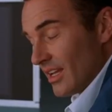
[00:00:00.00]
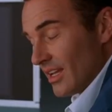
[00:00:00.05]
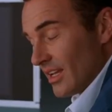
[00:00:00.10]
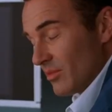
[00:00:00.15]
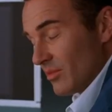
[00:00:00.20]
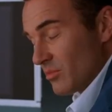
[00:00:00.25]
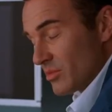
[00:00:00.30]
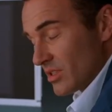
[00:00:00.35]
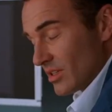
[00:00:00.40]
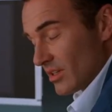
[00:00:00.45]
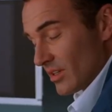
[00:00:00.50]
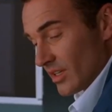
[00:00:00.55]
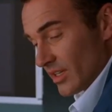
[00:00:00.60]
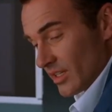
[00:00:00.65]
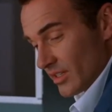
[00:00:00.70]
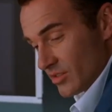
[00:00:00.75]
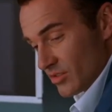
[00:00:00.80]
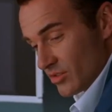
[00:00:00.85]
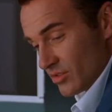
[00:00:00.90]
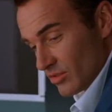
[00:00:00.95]
it's
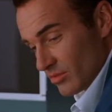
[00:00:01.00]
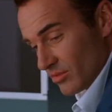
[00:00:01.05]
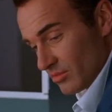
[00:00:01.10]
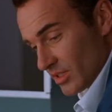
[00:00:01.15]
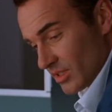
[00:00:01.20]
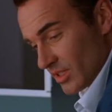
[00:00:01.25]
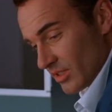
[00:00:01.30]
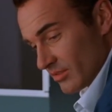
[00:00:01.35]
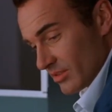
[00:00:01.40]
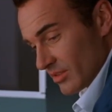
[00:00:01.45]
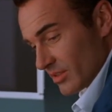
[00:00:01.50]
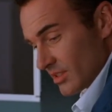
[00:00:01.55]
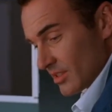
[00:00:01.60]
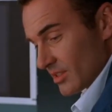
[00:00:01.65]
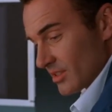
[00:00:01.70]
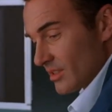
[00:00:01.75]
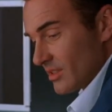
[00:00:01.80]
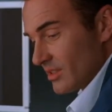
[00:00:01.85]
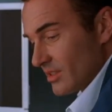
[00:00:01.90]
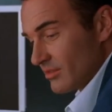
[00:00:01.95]
unfortunate that his previous
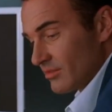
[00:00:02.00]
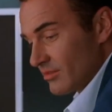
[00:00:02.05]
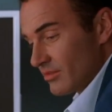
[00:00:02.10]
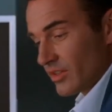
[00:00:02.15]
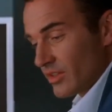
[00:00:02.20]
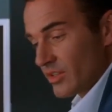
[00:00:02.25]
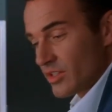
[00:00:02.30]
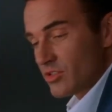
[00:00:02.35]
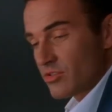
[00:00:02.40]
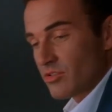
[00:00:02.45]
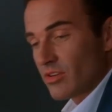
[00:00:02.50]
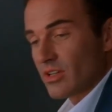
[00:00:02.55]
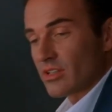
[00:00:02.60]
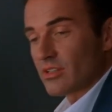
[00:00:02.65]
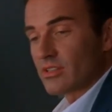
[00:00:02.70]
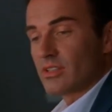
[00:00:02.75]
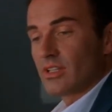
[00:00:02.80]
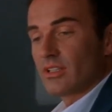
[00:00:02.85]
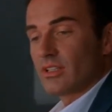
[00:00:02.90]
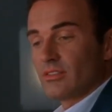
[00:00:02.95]
two didn't work out,
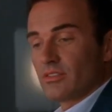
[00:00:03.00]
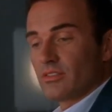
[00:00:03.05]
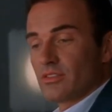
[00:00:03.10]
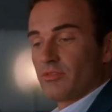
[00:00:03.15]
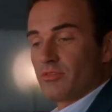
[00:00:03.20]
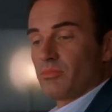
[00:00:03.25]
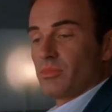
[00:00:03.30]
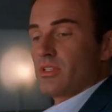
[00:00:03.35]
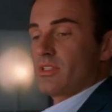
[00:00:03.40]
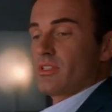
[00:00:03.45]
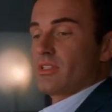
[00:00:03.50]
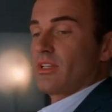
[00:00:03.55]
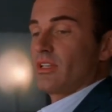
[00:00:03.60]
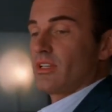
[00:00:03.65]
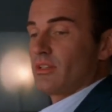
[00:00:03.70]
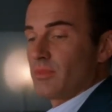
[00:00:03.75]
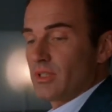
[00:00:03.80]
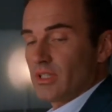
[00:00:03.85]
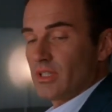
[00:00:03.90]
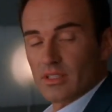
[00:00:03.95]
there's no doubt
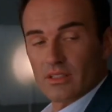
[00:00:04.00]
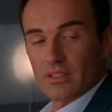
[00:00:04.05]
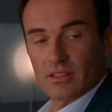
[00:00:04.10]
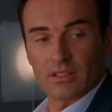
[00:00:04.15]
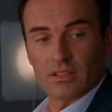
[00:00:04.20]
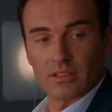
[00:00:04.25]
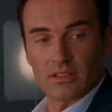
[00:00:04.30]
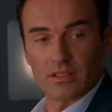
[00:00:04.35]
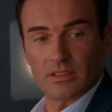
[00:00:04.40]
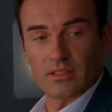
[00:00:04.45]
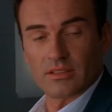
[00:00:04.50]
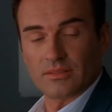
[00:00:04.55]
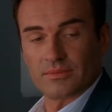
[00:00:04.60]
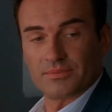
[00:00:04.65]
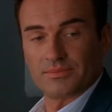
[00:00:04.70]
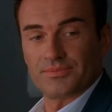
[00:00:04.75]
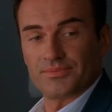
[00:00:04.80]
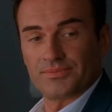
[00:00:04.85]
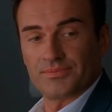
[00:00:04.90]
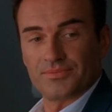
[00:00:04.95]
that Julian has met his
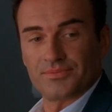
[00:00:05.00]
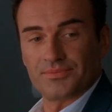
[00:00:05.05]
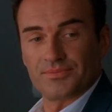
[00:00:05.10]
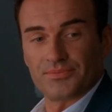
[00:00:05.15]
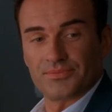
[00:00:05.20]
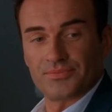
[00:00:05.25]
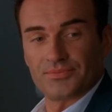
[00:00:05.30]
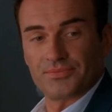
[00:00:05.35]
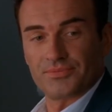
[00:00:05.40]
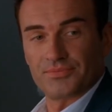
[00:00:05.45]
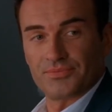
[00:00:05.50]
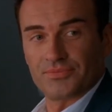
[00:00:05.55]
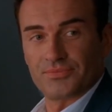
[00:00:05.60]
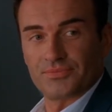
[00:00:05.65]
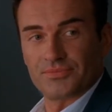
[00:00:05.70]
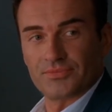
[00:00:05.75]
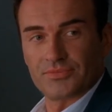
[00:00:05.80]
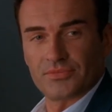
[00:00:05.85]
perfect match with Kelly,